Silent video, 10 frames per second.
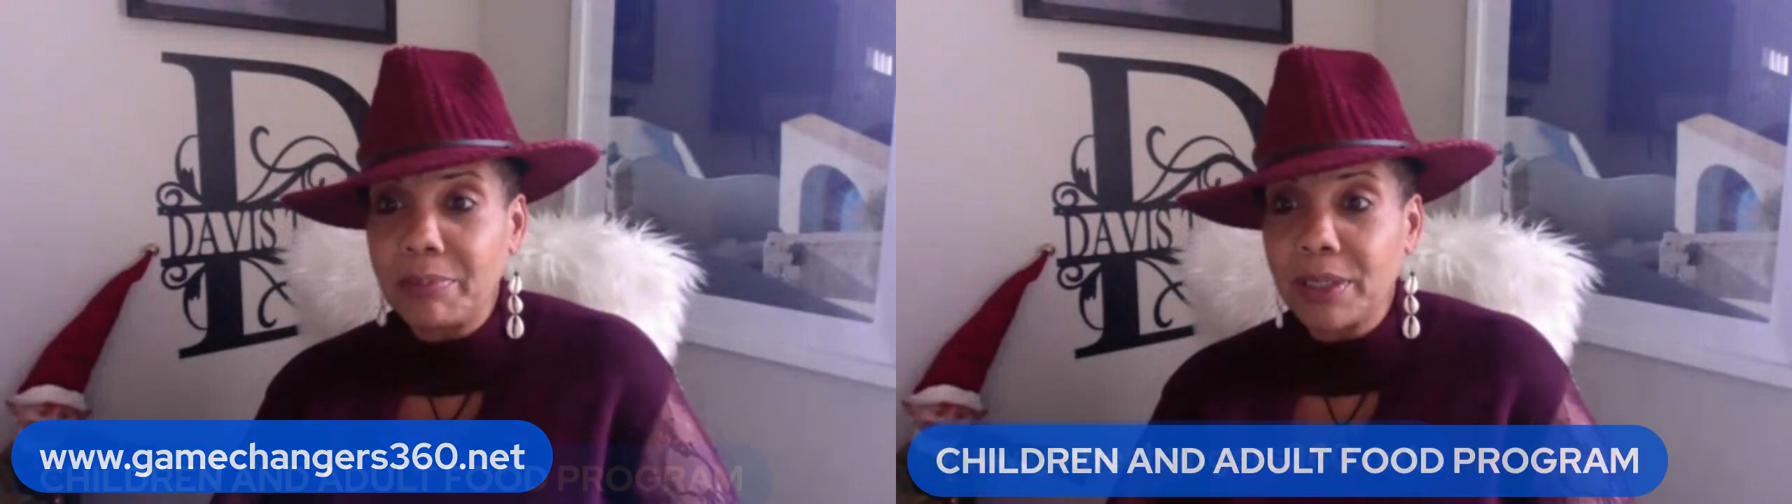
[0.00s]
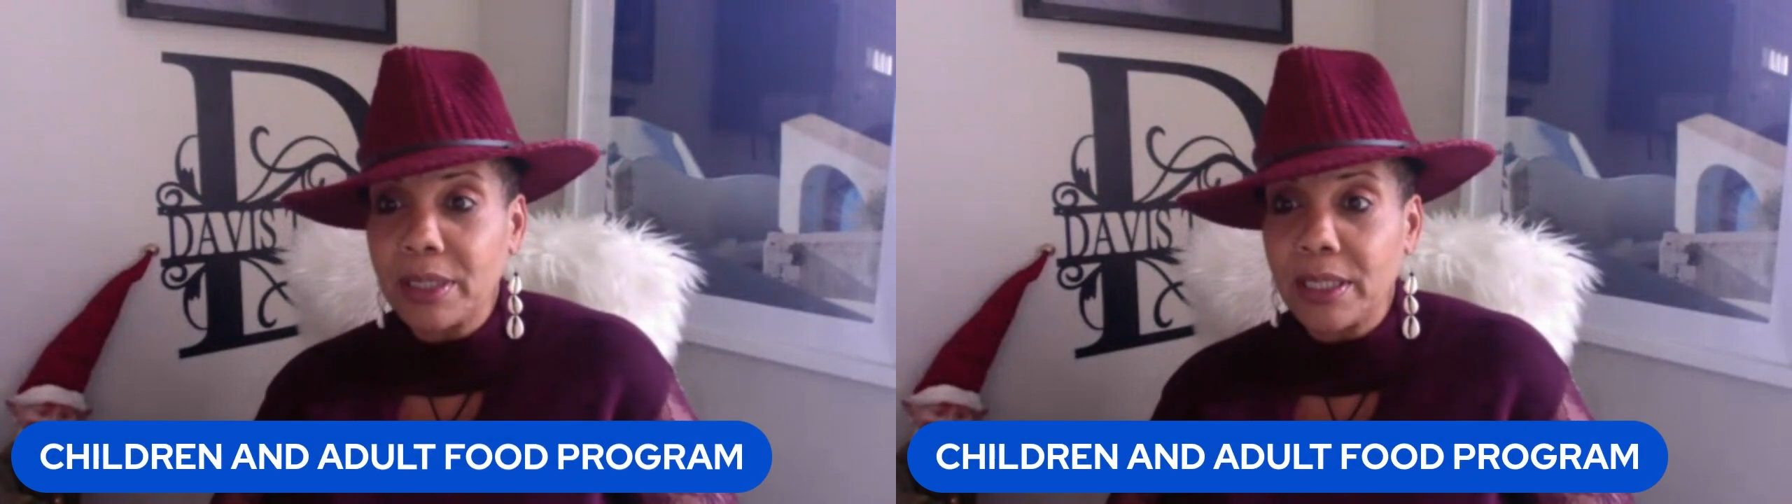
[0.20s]

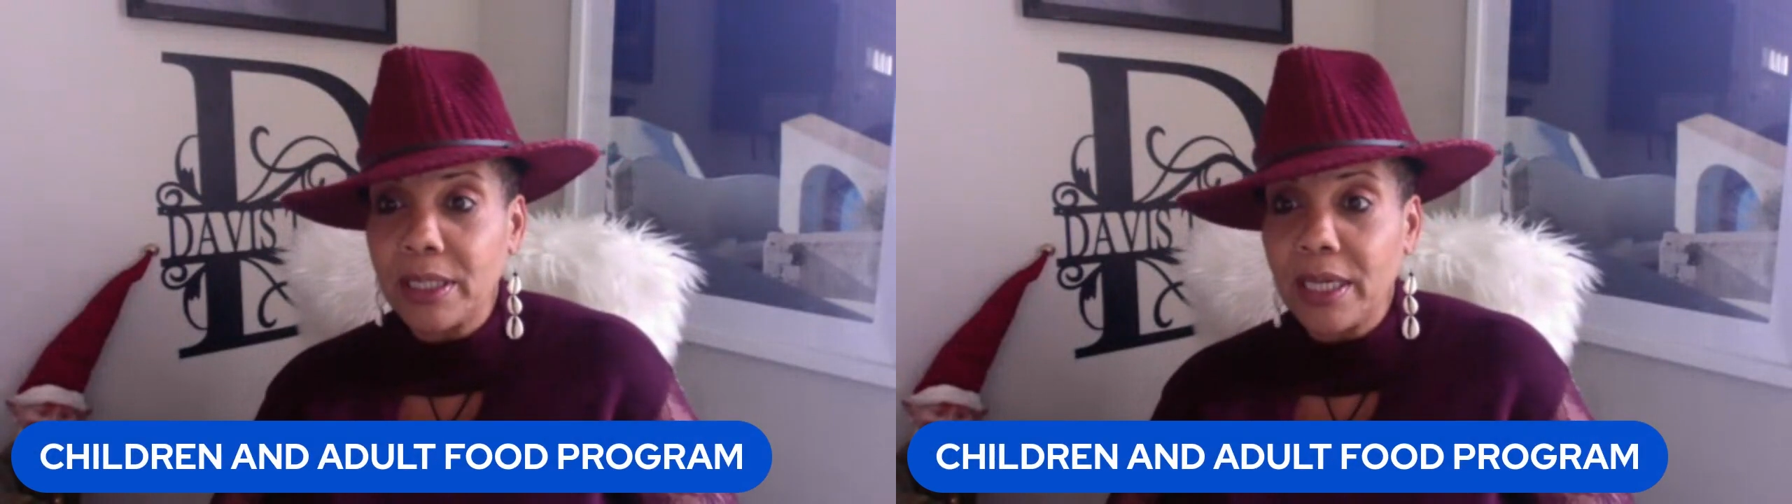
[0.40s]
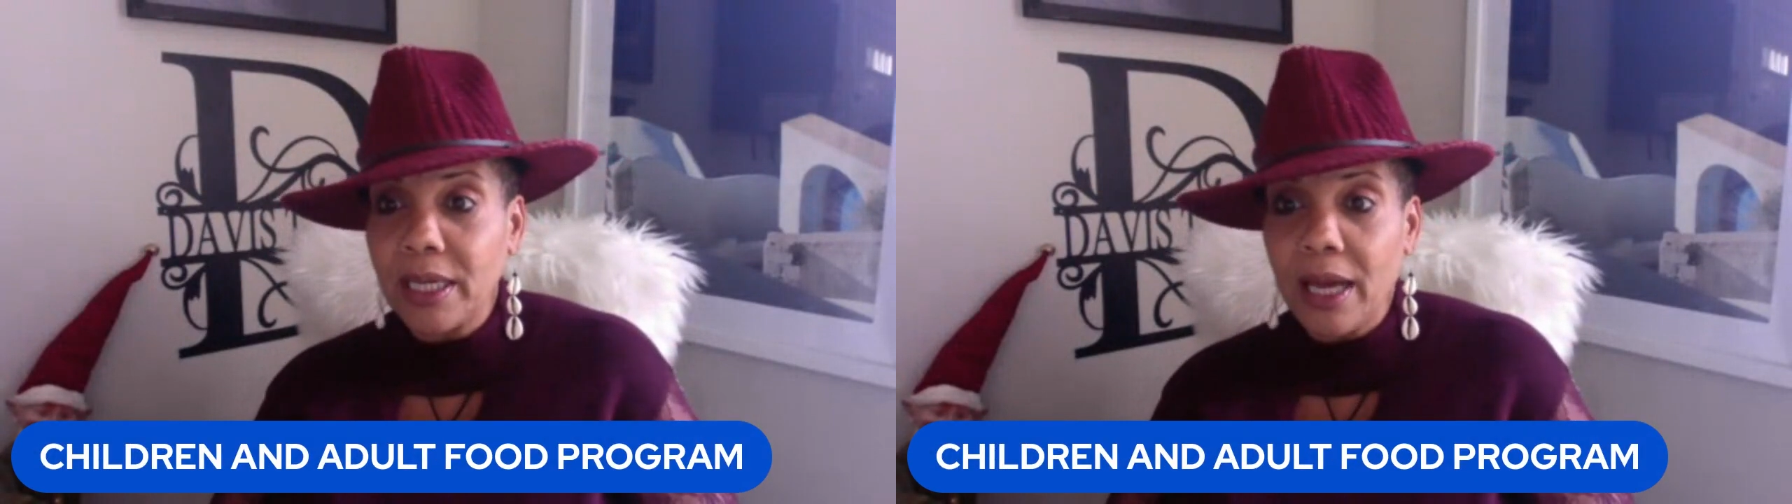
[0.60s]
put it
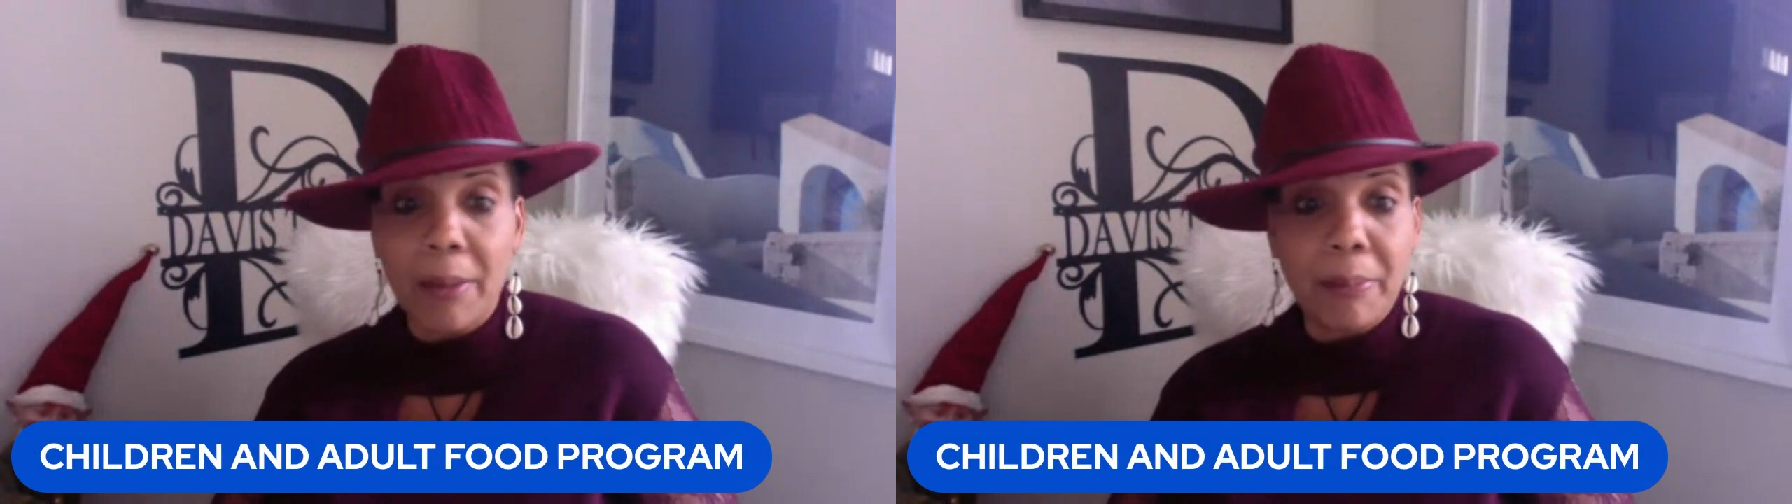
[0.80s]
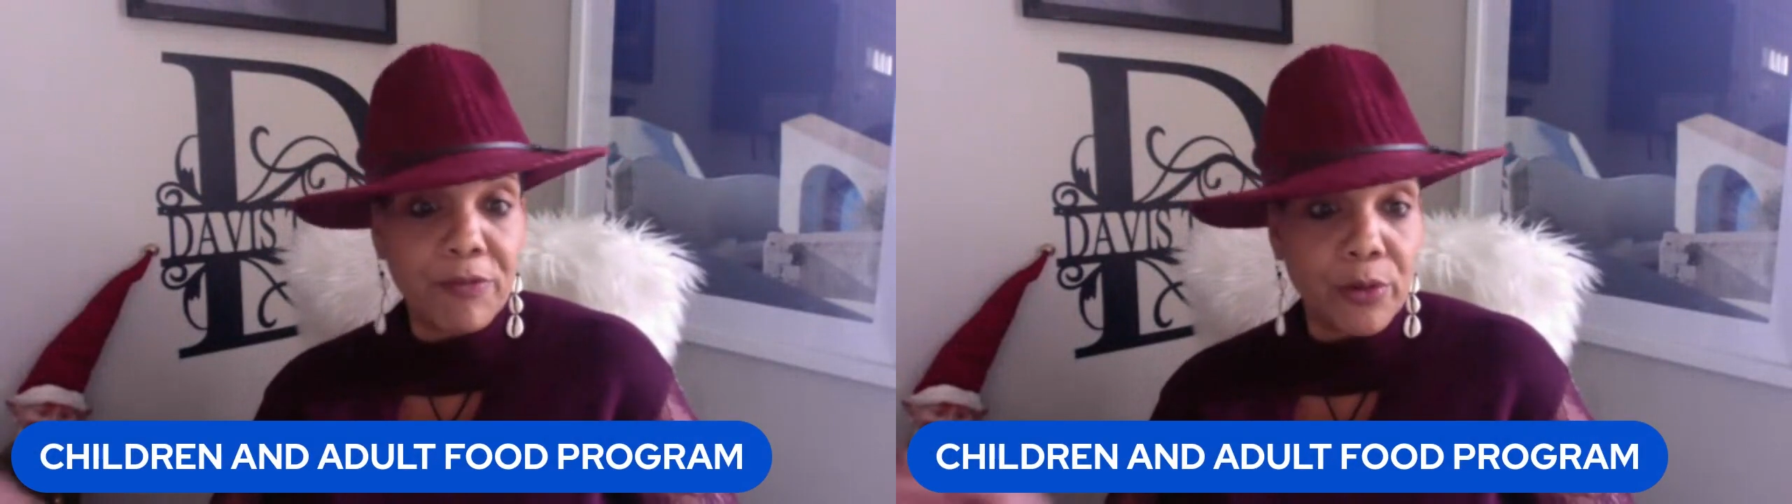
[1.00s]

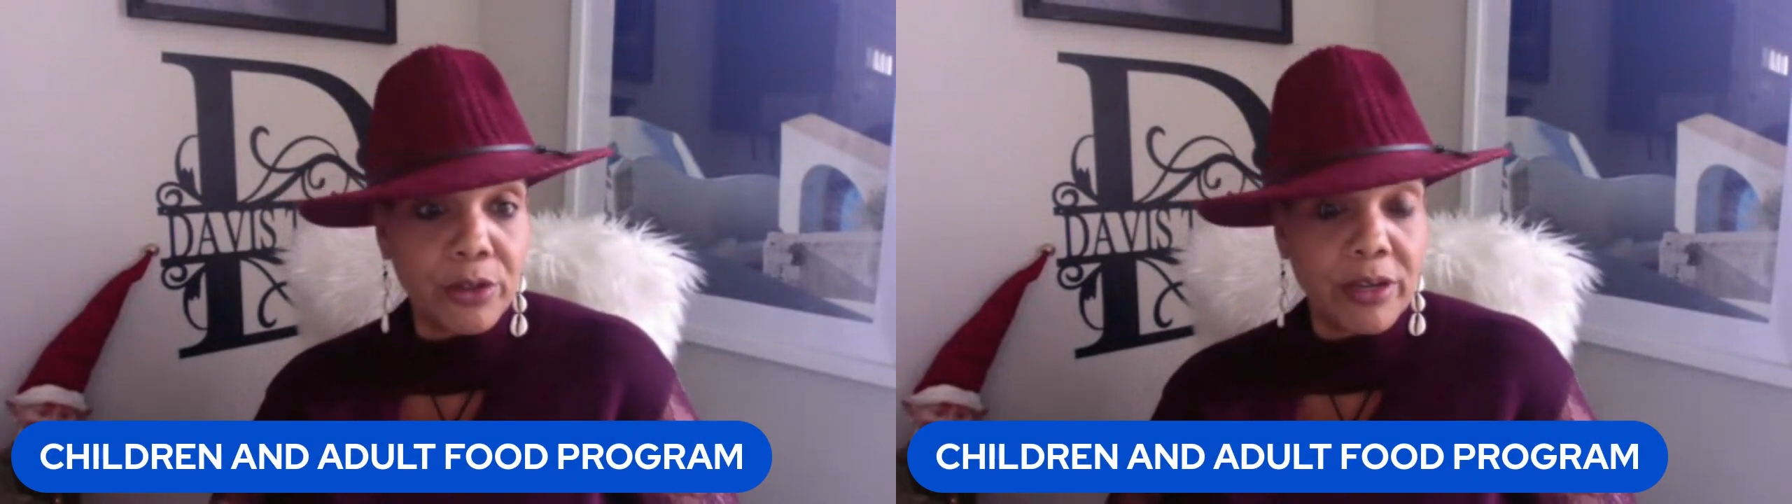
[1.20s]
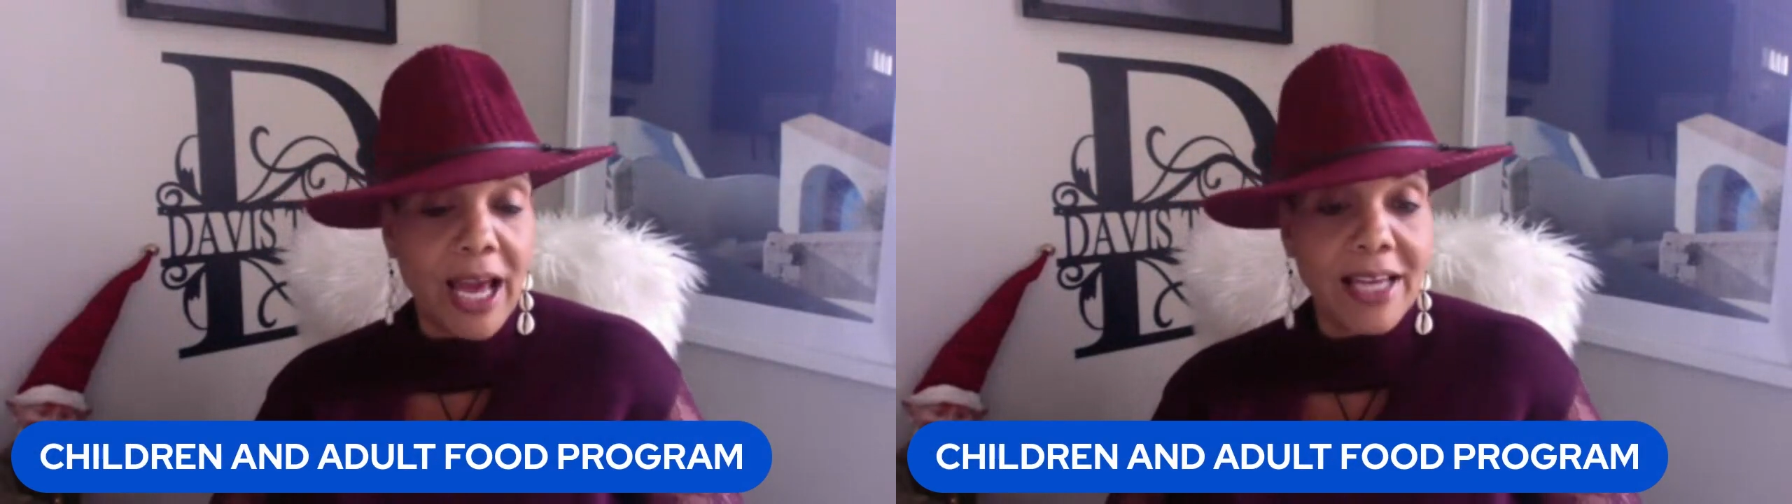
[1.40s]
up for
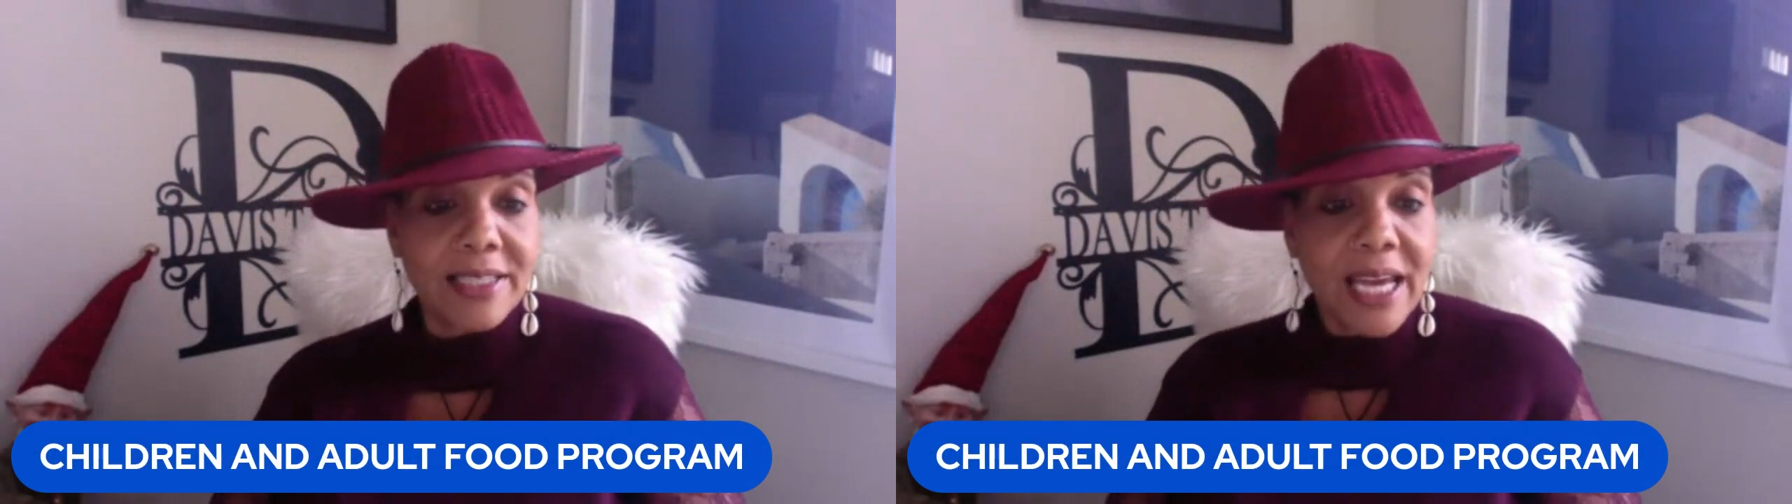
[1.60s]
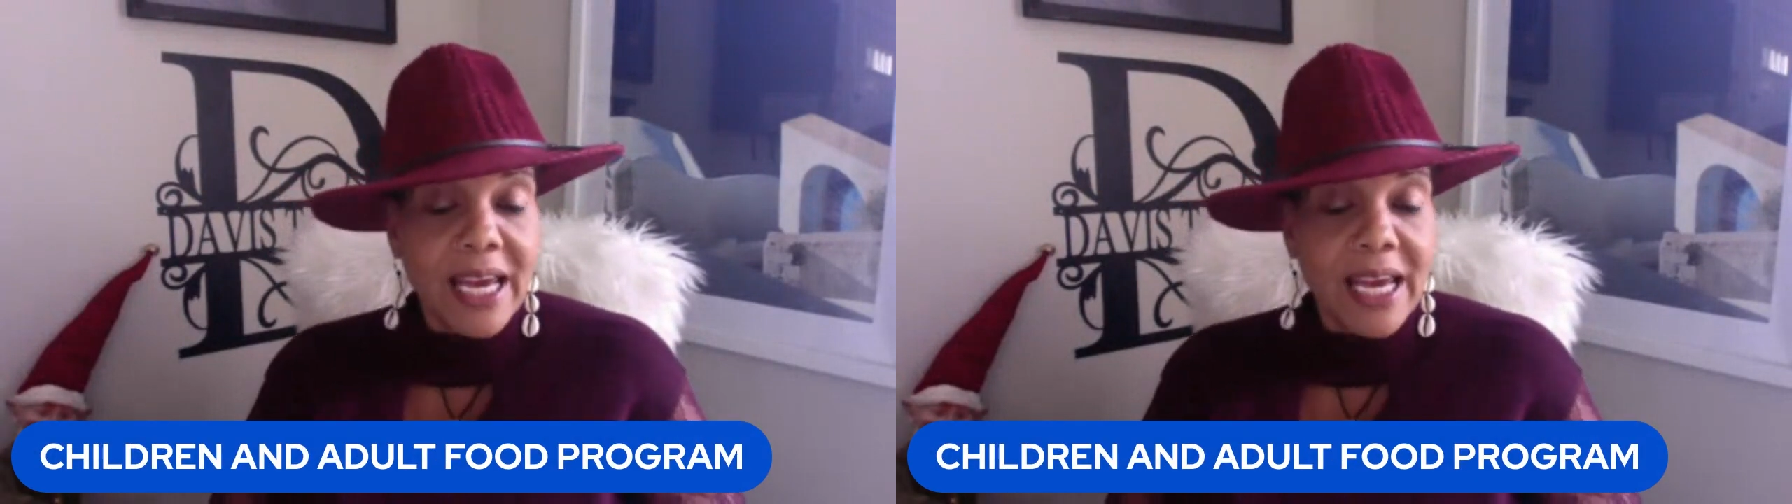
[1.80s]
you guys.